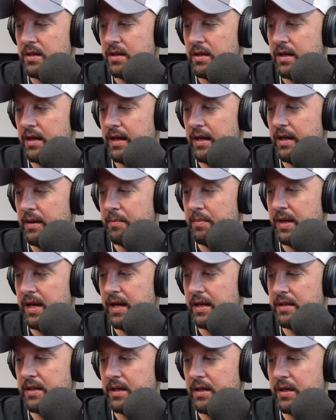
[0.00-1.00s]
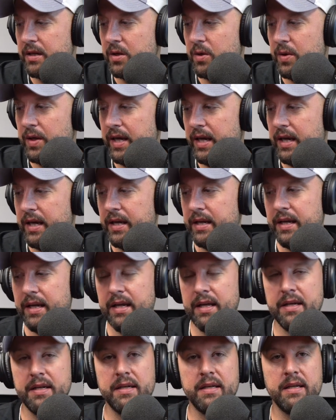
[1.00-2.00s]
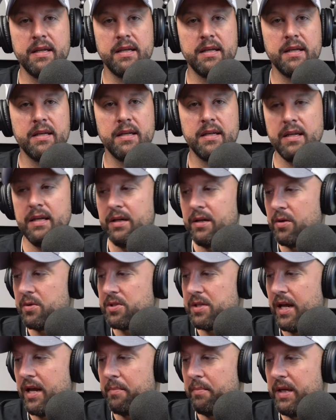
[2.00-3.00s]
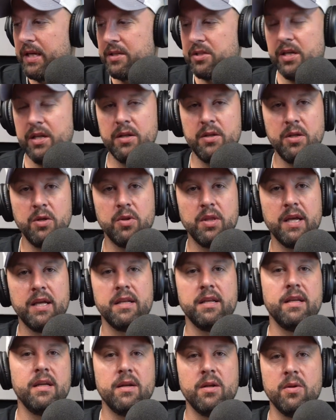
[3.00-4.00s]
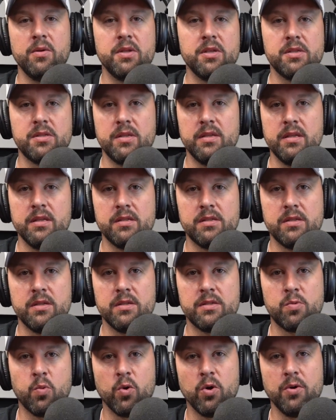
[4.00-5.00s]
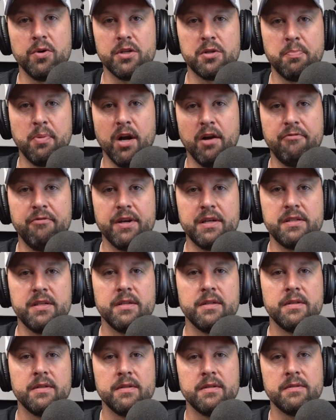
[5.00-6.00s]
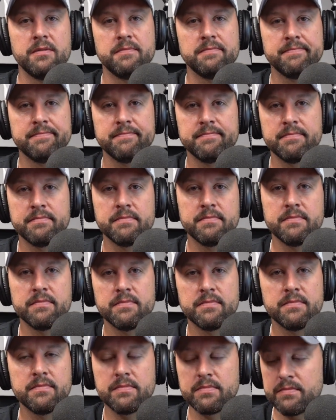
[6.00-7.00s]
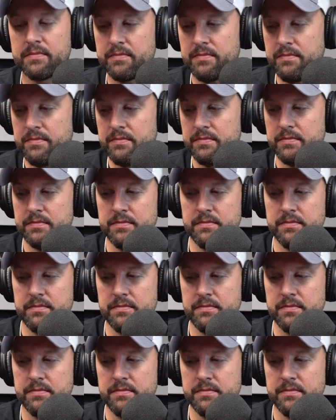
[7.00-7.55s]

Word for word: I am not going to go ahead and uh, you know, it's not me telling you that you know this this this world is perfect. It wasn't me.